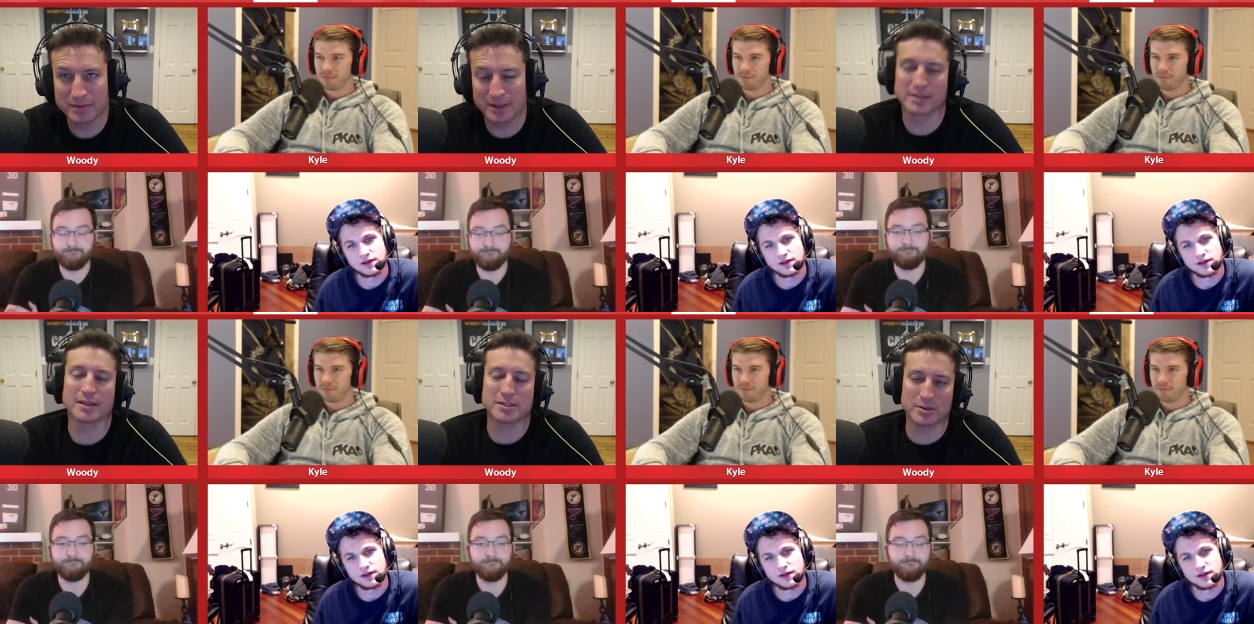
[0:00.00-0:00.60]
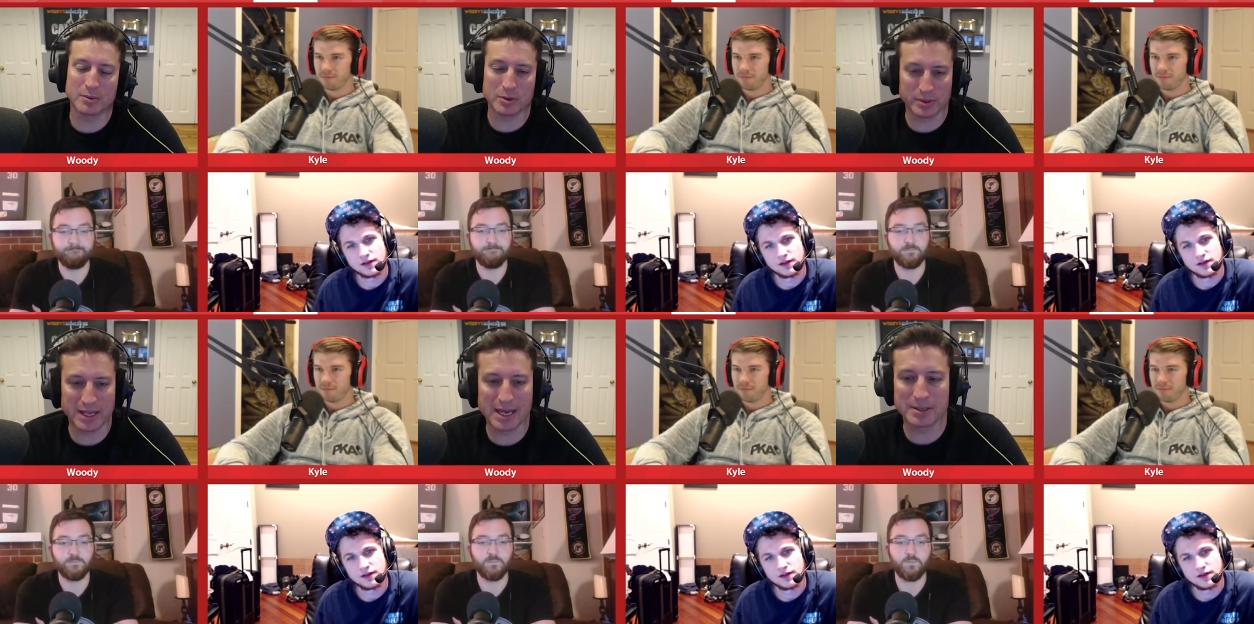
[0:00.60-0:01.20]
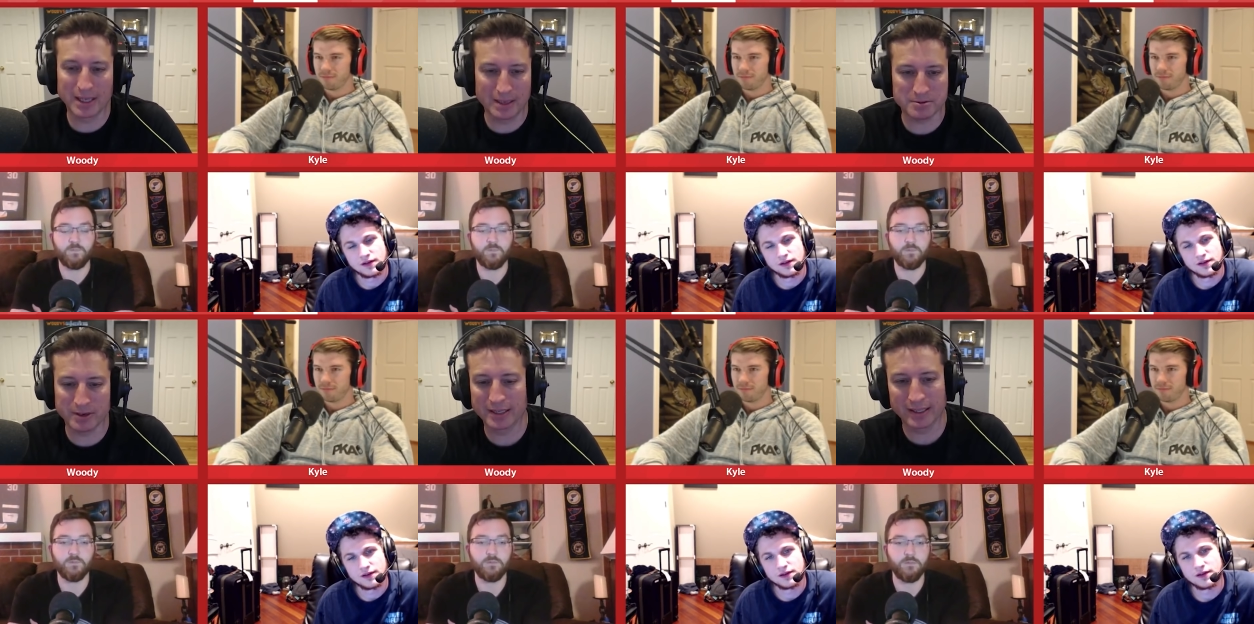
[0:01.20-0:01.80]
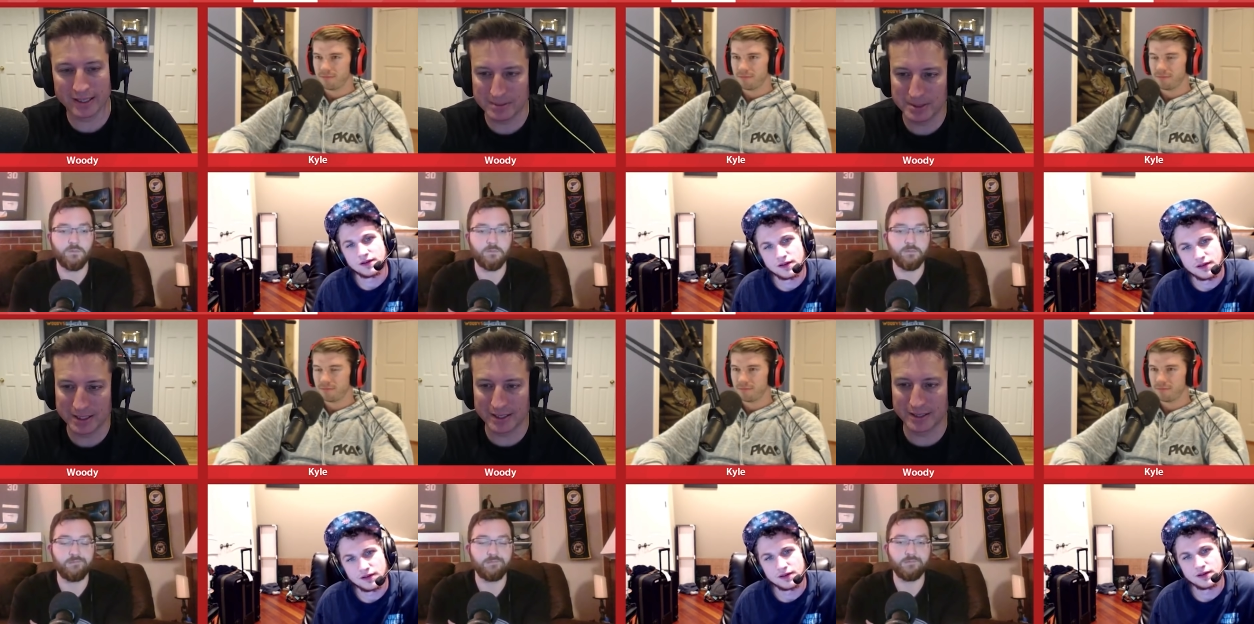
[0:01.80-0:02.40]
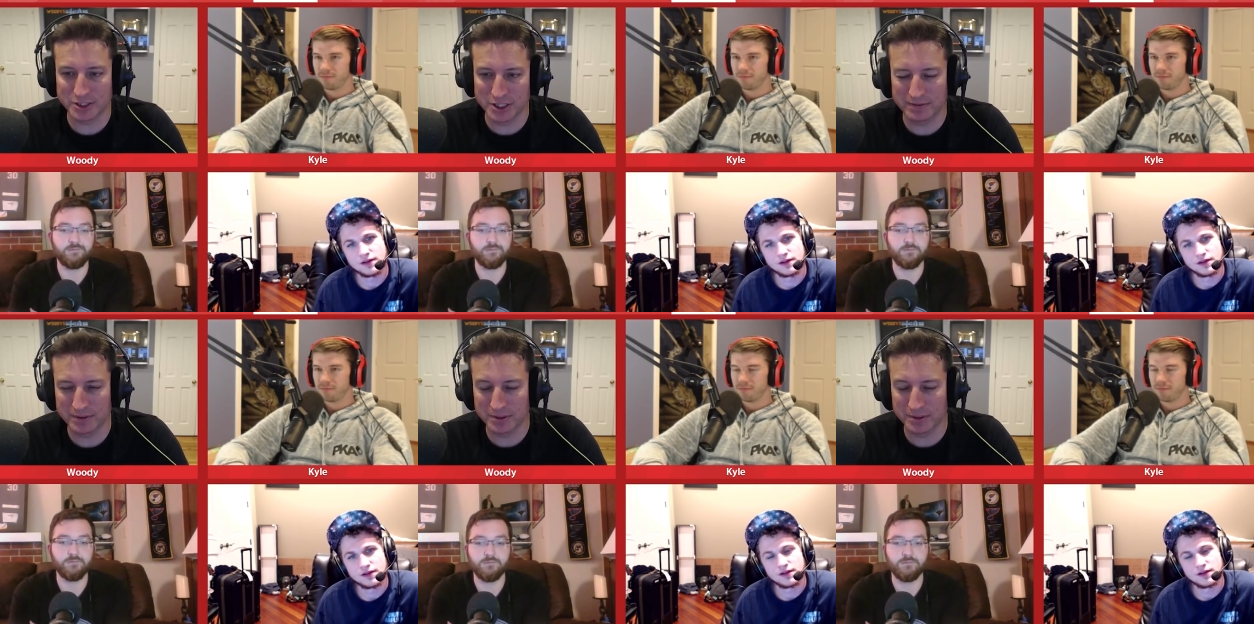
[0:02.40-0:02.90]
Speaker 1: so I work with Gamma Labs, right? I like them a lot, G Fuel,